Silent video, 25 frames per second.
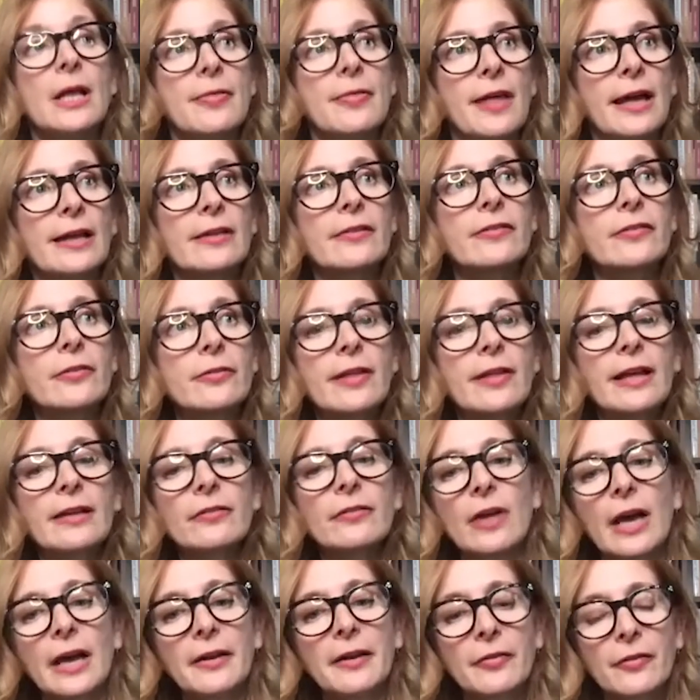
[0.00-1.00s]
That's so that's
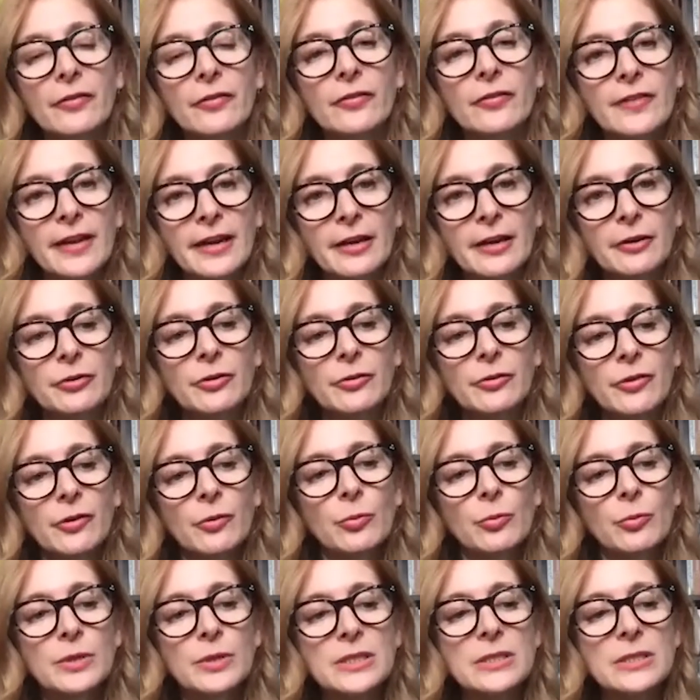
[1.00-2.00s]
kind of the standard that
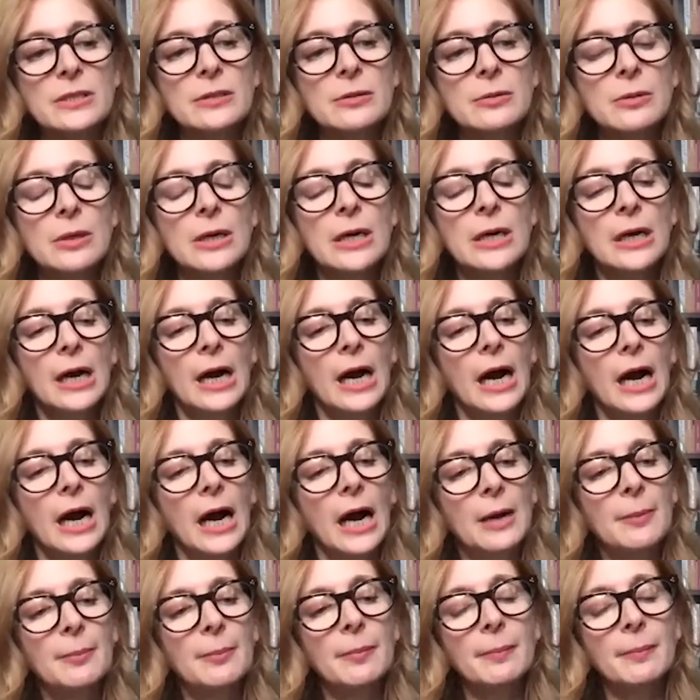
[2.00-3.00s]
we do. Okay.
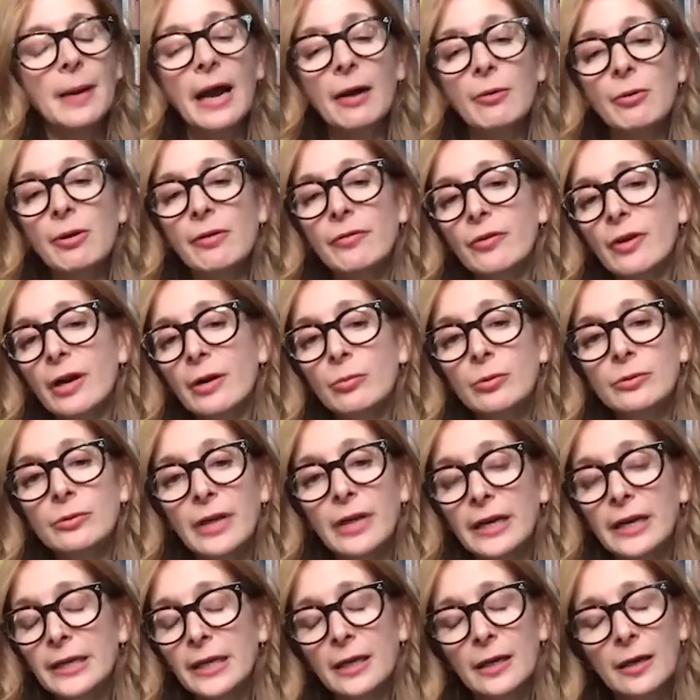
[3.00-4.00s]
Um, however, I will
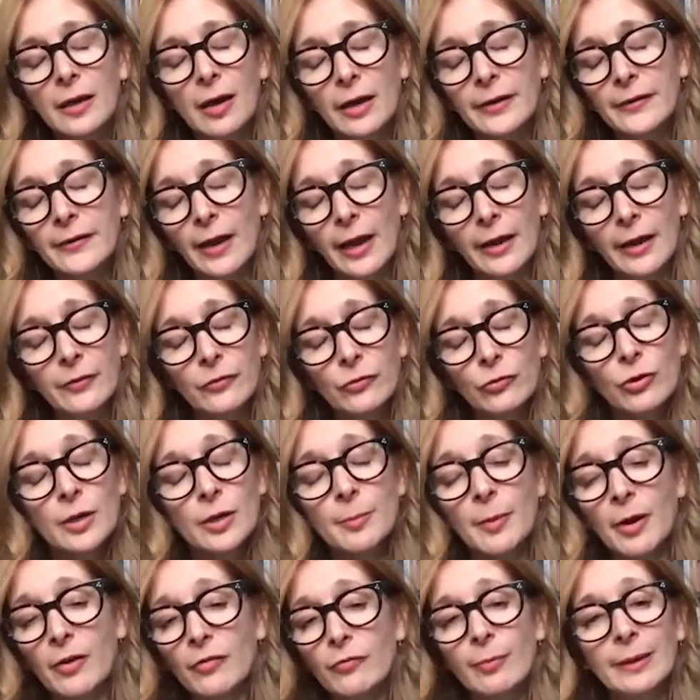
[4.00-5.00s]
not kick ice
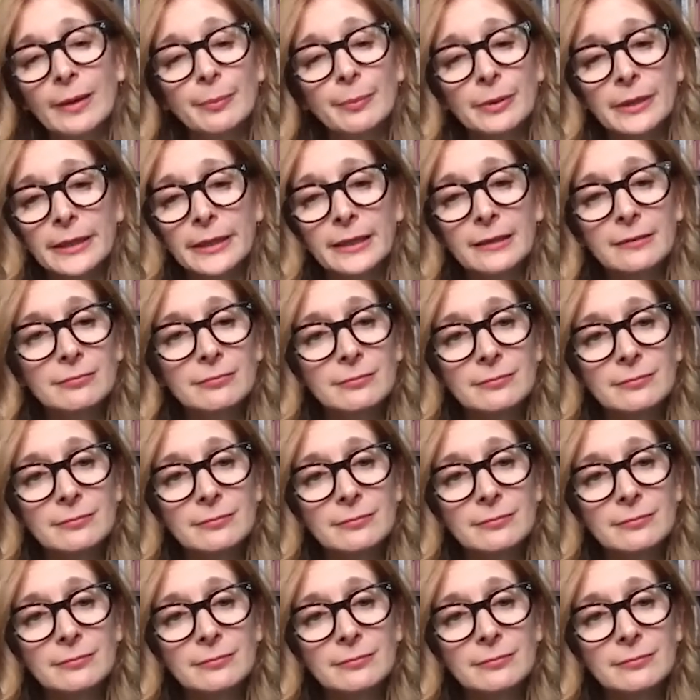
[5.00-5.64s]
cream off my plate.